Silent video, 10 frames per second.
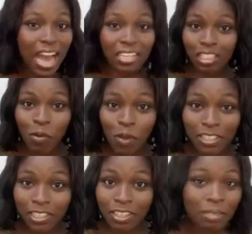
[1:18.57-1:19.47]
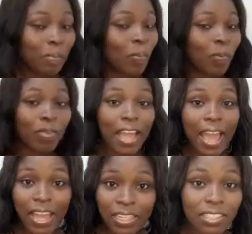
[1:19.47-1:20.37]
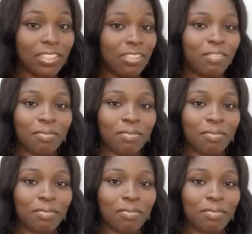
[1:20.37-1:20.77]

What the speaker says: ask your question, and